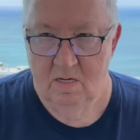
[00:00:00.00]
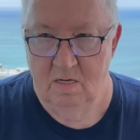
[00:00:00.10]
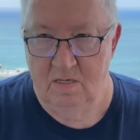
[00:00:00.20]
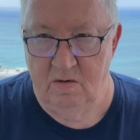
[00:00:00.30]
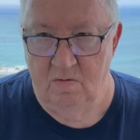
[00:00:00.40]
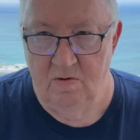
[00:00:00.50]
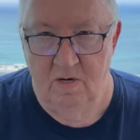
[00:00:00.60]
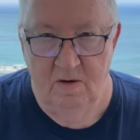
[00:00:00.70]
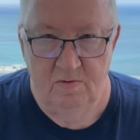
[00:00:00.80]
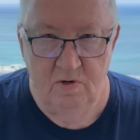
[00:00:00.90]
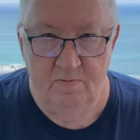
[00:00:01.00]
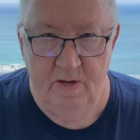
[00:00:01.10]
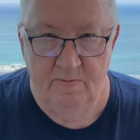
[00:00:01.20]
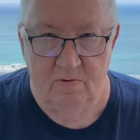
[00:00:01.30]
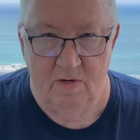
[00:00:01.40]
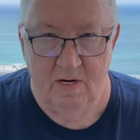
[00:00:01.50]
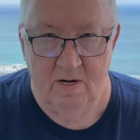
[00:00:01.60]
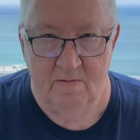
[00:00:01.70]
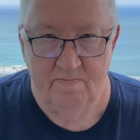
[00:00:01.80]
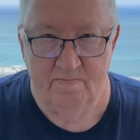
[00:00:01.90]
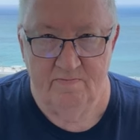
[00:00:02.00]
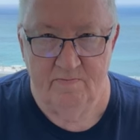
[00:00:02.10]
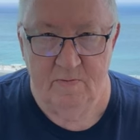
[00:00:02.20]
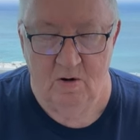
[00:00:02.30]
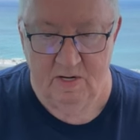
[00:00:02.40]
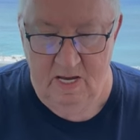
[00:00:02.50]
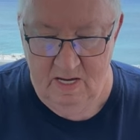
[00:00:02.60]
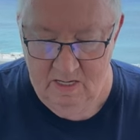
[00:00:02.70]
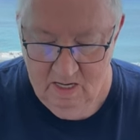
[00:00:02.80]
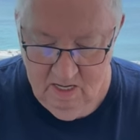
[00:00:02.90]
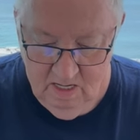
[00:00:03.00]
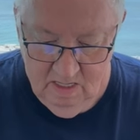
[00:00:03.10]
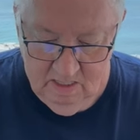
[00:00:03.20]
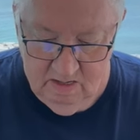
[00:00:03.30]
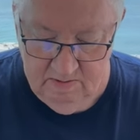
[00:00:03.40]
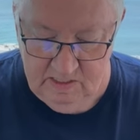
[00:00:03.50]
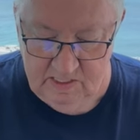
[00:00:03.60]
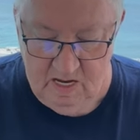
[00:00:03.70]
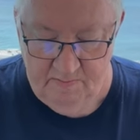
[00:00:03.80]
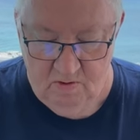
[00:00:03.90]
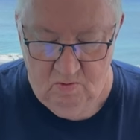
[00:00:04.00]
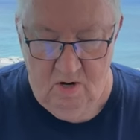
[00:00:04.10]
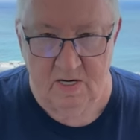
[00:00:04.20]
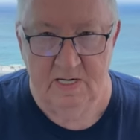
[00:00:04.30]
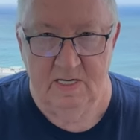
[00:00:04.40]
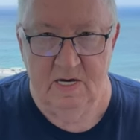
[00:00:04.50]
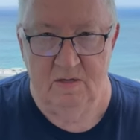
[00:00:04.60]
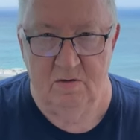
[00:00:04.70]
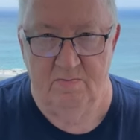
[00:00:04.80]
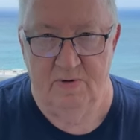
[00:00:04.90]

there's some really rude people here, okay? Give an example, walking together in